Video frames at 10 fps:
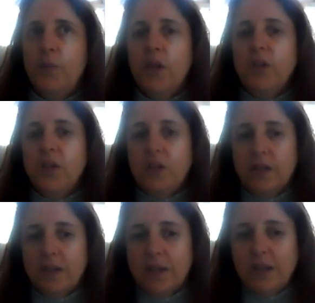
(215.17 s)
But
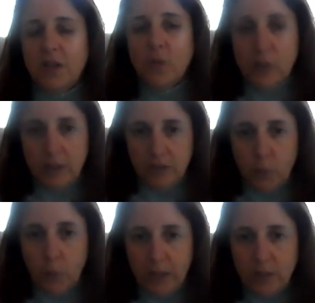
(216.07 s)
your
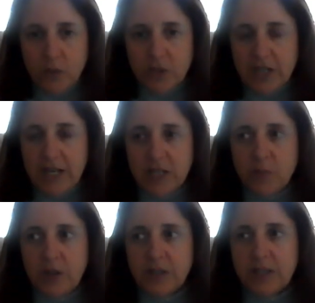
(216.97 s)
why will
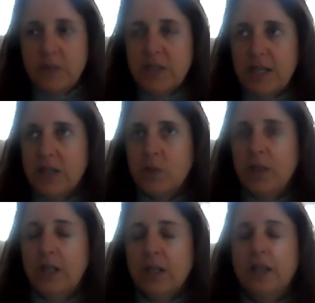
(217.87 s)
change, but some days
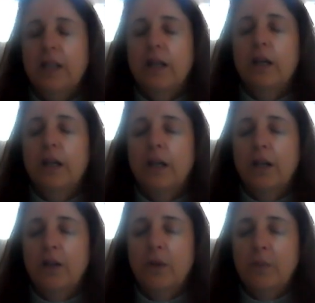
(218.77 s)
when you kind of think, "I
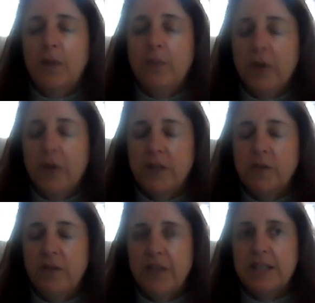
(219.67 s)
cannot be bothered
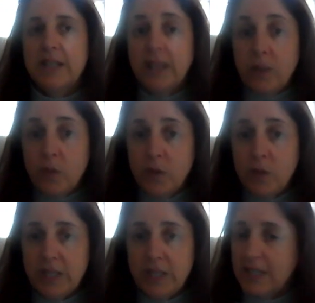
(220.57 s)
with this," and there will
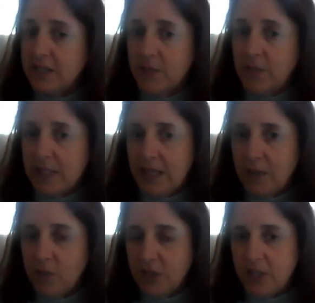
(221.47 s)
be days, no matter
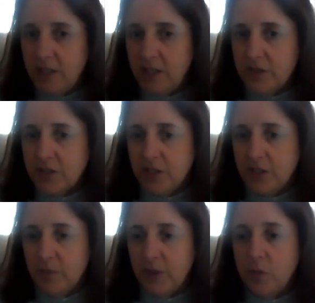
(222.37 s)
how much you love the
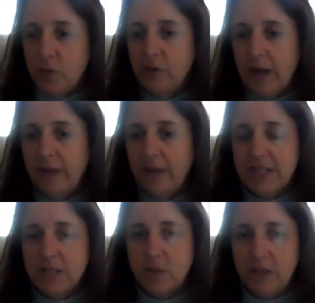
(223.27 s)
job, you will have
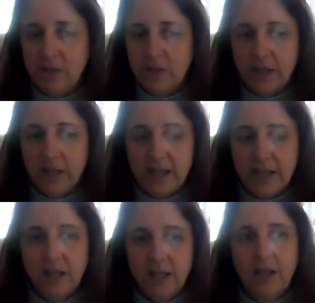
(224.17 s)
days when you feel like that.